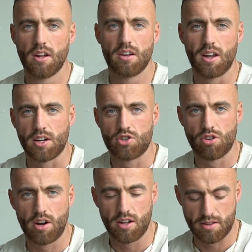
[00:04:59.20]
like I
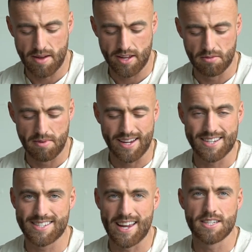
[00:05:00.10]
try not to make them
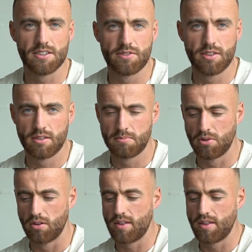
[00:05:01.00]
excessive, but